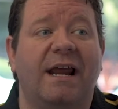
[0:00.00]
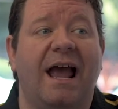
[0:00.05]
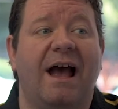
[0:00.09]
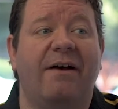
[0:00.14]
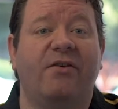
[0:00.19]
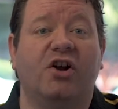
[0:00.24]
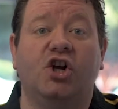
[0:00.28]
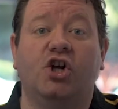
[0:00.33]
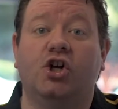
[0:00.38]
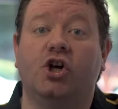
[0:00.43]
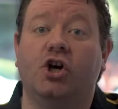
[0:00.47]
to have
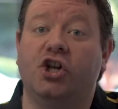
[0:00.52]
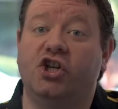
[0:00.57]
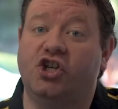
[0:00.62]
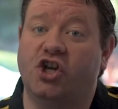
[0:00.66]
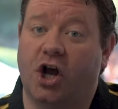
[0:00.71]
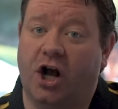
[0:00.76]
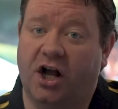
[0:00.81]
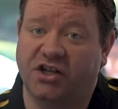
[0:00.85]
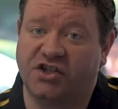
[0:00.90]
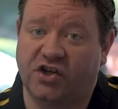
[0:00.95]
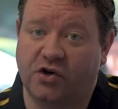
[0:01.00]
a good
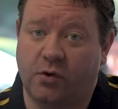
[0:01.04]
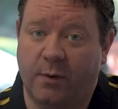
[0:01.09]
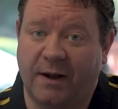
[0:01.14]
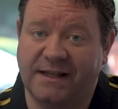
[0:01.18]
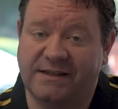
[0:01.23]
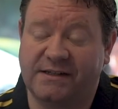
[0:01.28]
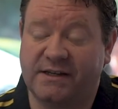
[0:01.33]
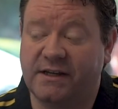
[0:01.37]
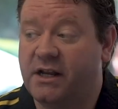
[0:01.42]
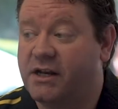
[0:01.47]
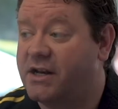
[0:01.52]

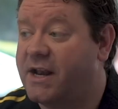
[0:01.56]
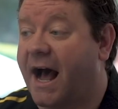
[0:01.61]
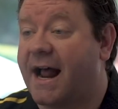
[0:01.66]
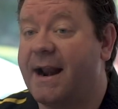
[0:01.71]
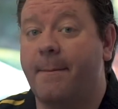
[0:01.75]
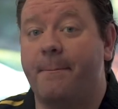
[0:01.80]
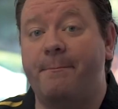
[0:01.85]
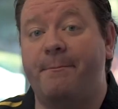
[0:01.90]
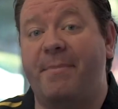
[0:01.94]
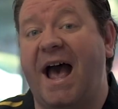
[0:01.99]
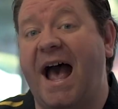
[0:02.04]
consequence, not
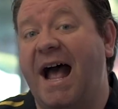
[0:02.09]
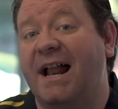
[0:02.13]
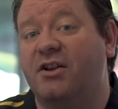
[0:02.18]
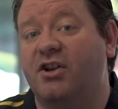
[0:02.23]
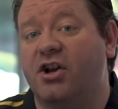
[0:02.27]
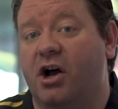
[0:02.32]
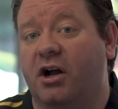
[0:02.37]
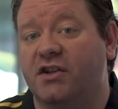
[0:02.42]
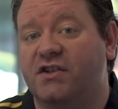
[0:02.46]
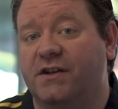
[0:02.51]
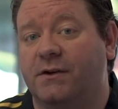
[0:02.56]
a bad
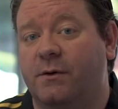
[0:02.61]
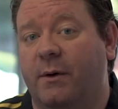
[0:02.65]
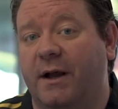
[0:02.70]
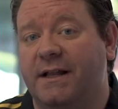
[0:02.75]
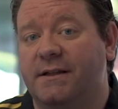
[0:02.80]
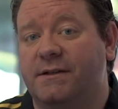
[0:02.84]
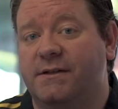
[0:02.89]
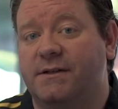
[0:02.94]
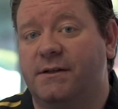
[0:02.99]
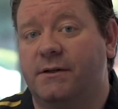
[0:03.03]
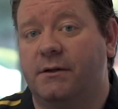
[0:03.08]

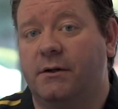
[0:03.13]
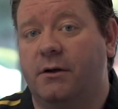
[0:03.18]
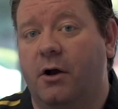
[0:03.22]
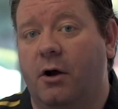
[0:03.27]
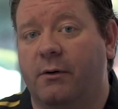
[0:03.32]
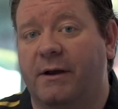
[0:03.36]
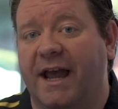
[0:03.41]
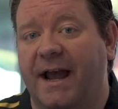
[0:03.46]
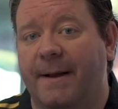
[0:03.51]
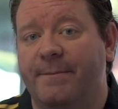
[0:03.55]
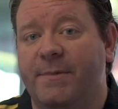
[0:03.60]
consequence?
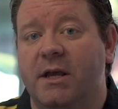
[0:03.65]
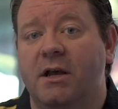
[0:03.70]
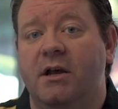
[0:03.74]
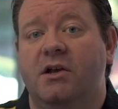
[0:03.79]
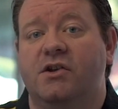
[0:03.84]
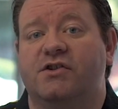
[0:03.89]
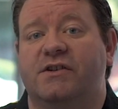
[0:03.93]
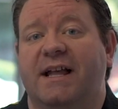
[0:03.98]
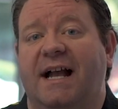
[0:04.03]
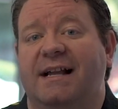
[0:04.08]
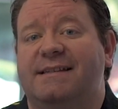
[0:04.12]
Okay,
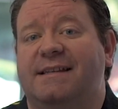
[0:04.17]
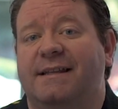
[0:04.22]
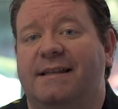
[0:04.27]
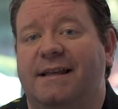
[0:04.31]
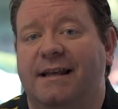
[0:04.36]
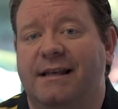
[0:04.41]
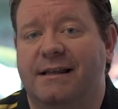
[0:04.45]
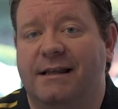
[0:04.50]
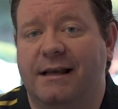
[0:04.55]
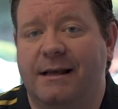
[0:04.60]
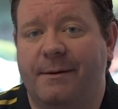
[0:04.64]
so that's the
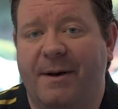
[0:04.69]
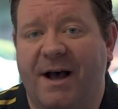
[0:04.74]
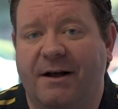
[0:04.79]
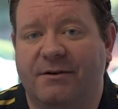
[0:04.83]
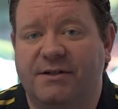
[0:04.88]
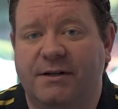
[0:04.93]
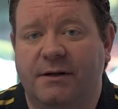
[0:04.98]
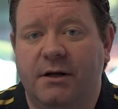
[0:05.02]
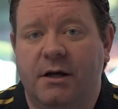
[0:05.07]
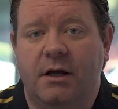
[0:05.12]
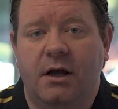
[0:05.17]
thing to think about.